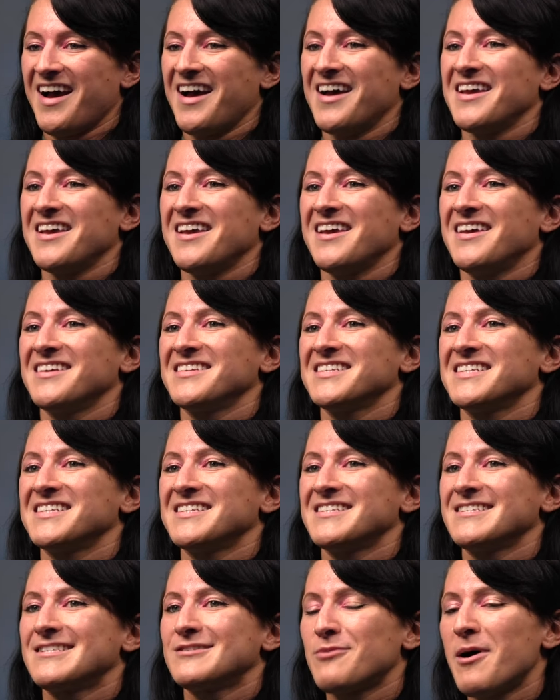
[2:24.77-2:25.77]
I
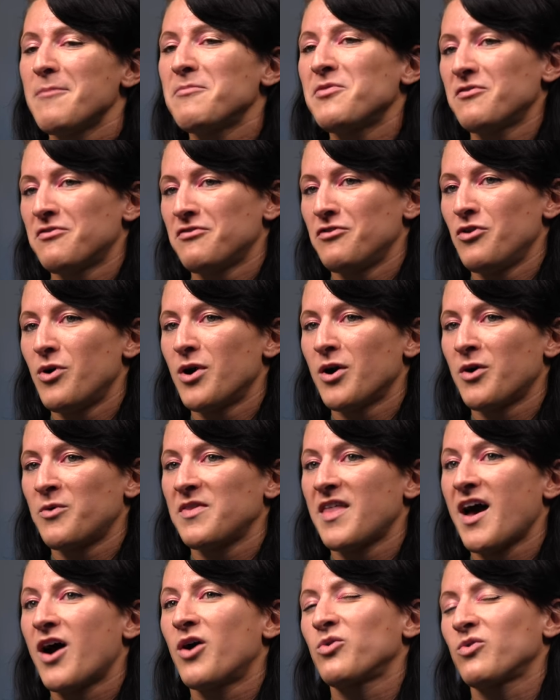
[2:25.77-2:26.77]
swept the floor
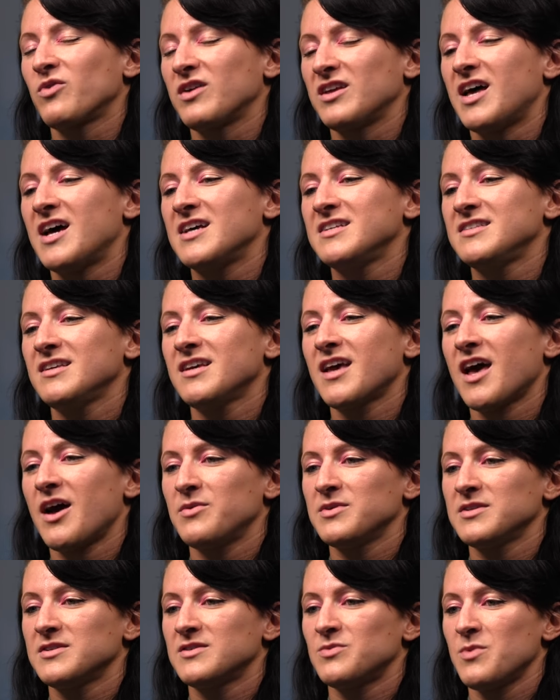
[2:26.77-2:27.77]
without realizing
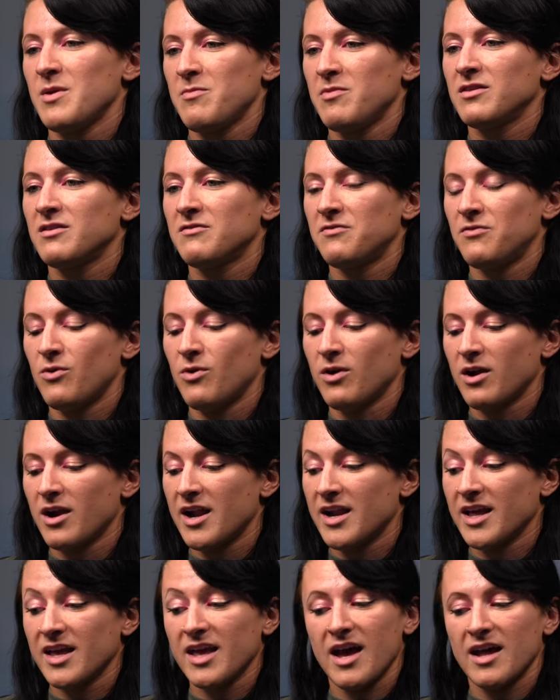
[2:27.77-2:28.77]
I was sweeping the floor.
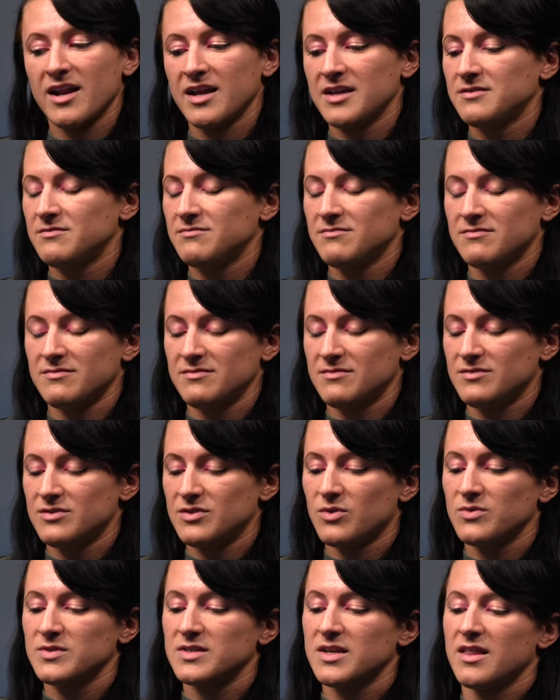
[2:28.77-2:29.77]
And again, I
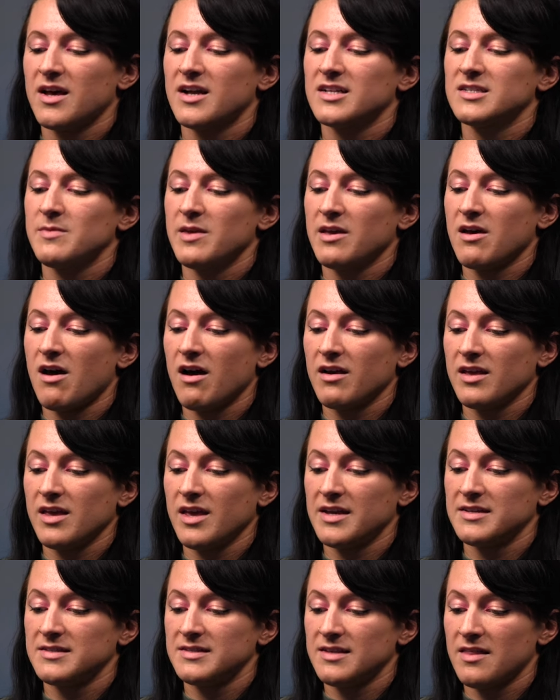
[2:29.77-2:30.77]
don't say that to be
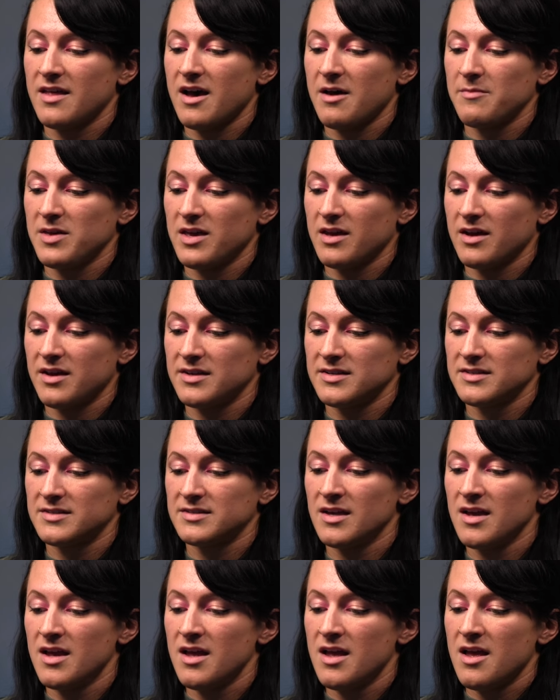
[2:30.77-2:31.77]
cocky. I say that
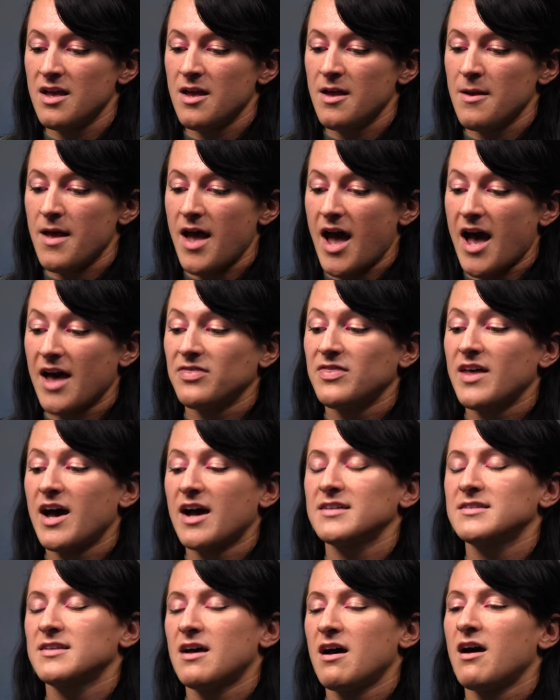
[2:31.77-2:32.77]
because at
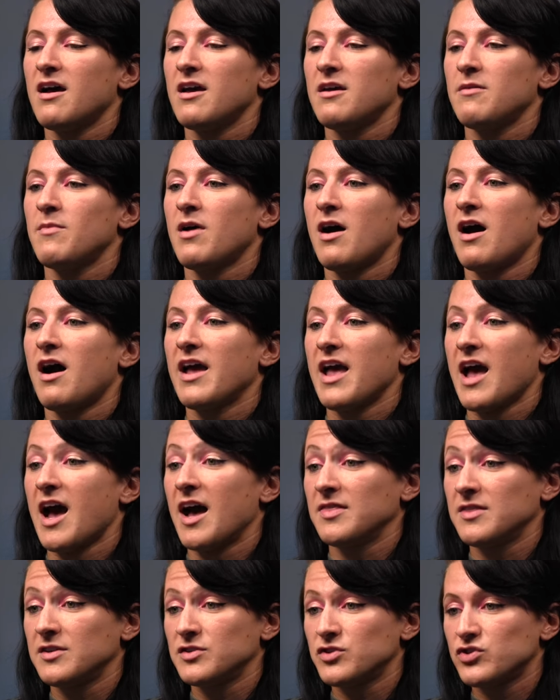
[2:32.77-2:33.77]
that time, I
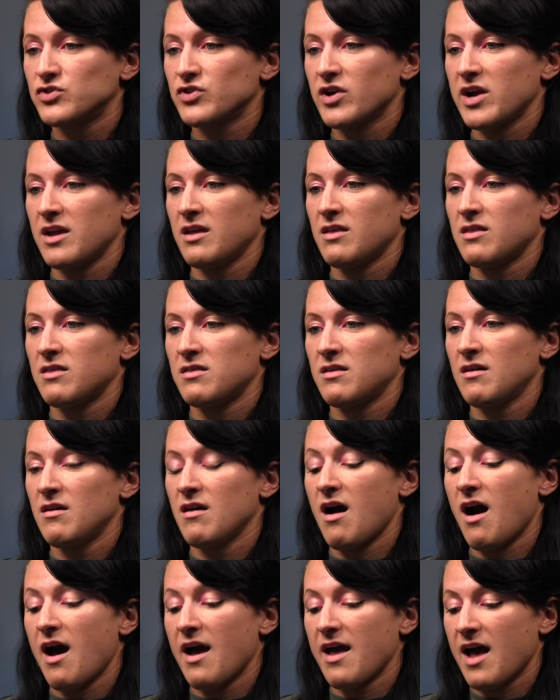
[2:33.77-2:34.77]
had the strength,
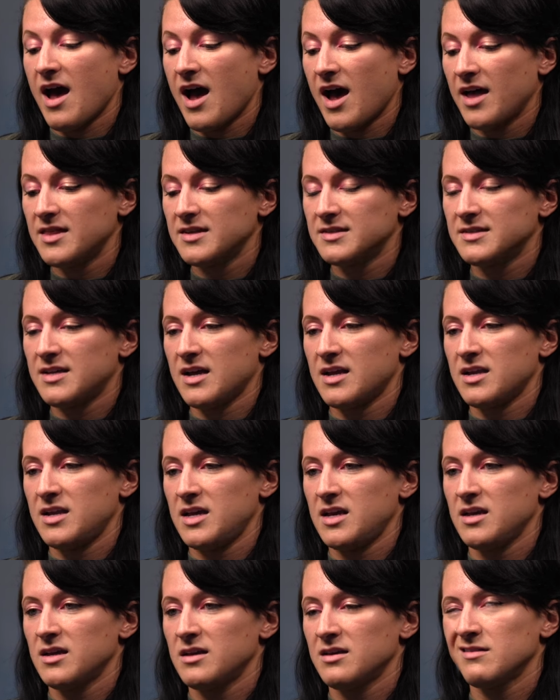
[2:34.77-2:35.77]
I had the
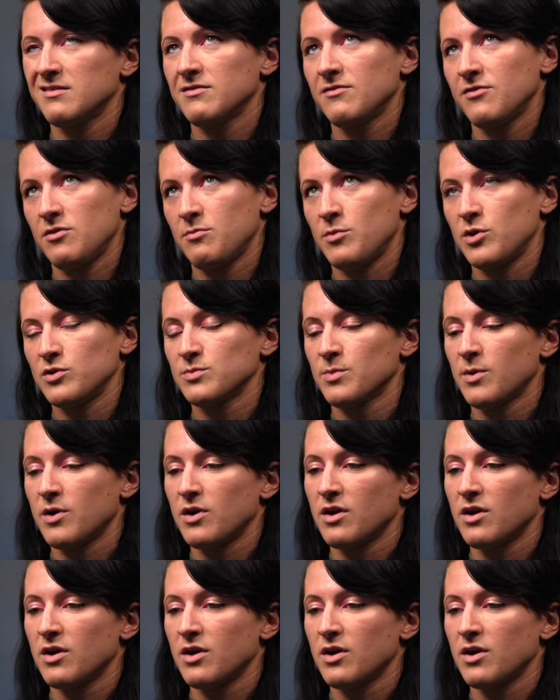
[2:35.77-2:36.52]
technique for the most